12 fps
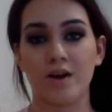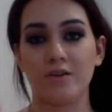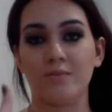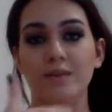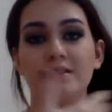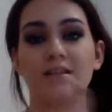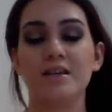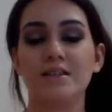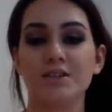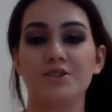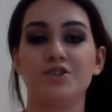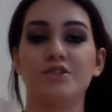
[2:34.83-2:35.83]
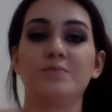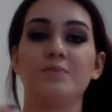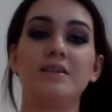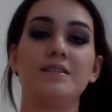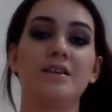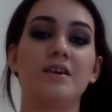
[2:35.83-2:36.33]
pleasing her teachers,
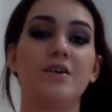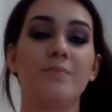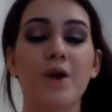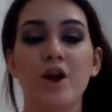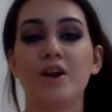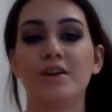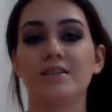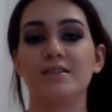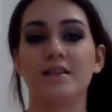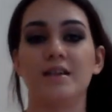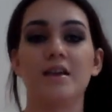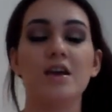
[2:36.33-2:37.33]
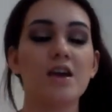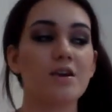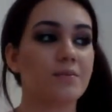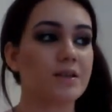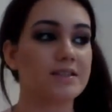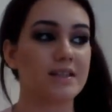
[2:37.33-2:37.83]
pleasing her parents, and
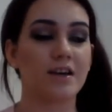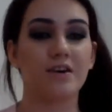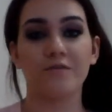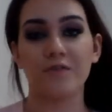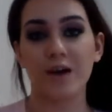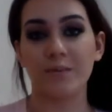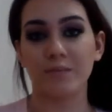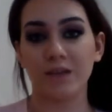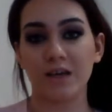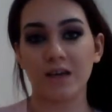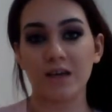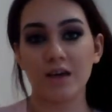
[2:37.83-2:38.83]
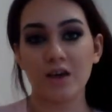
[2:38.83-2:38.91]
pleasing her family,